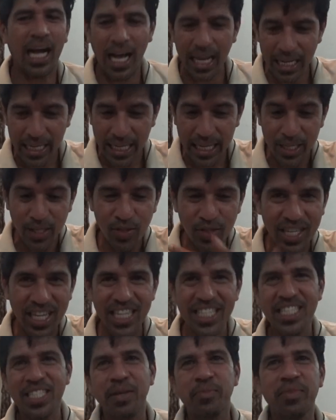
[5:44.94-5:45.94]
I'll get you
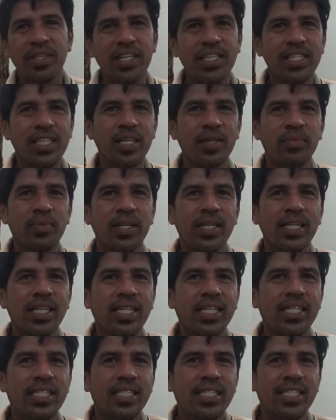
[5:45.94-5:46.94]
next time. But I may not be
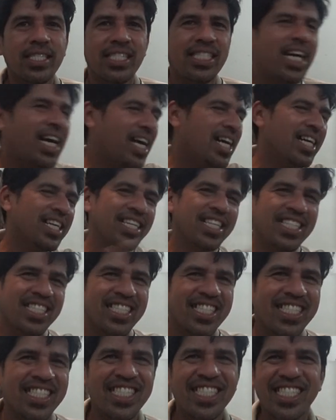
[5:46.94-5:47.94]
alive, no? So
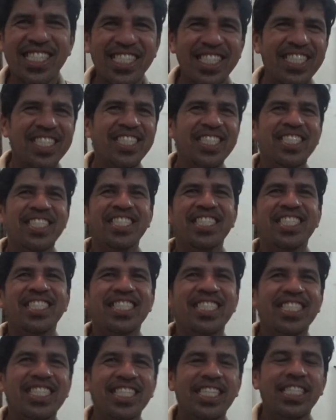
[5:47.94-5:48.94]
anyway. So I'm
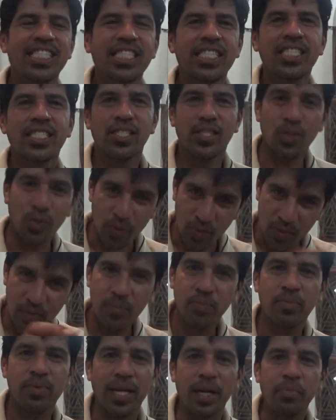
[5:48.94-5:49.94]
saying that
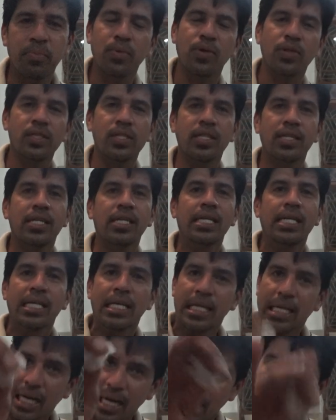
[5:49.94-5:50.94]
Casa Tipri.
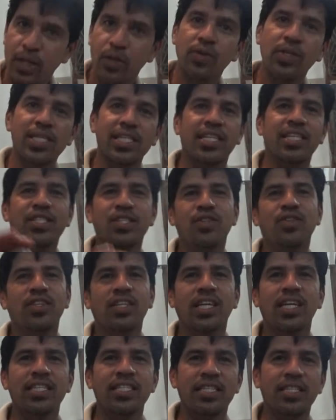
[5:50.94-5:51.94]
I'll do a session on
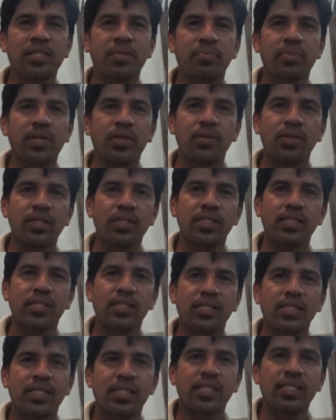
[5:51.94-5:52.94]
Casa Tipri. No, just
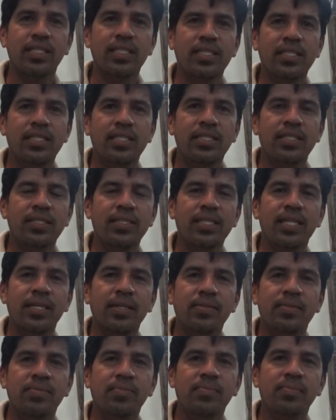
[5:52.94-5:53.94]
briefly. Yeah.
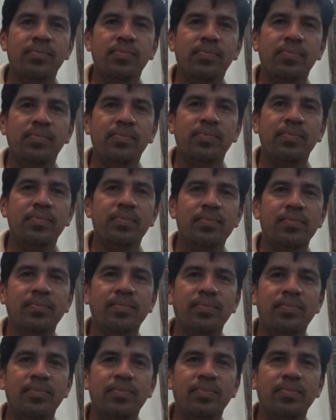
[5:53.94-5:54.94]
It gave us our
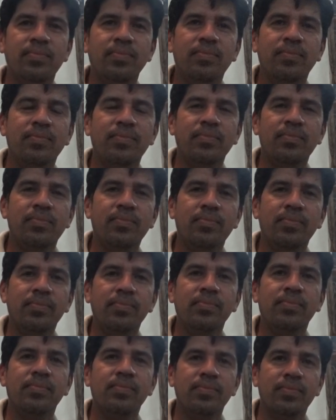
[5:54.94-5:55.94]
newspapers. It gave us our milk.